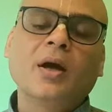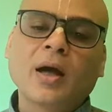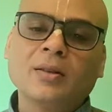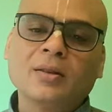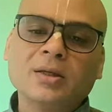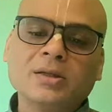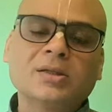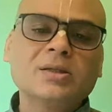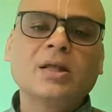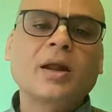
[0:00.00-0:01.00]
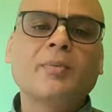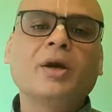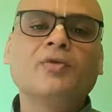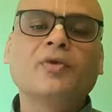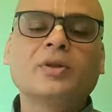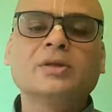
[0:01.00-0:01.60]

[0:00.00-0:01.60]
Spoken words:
And this is the remedy for